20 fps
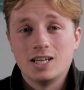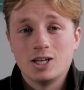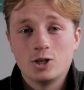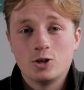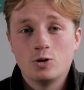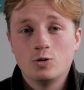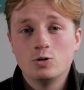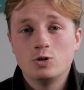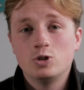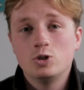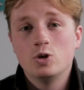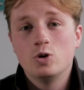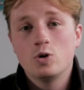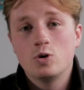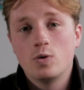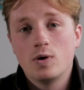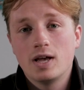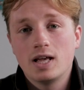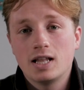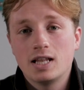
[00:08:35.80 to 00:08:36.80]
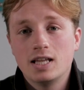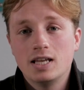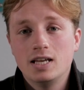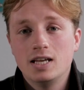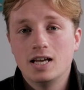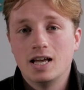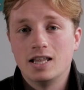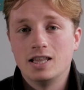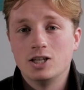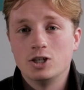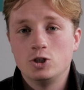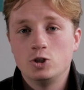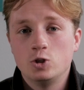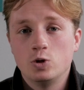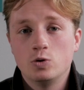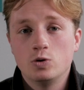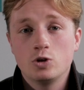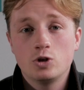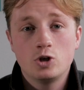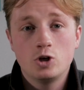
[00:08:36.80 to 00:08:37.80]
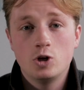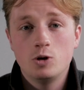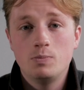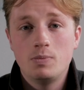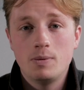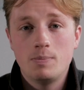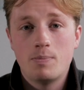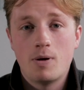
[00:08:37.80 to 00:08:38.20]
It goes so quickly, and this drone could be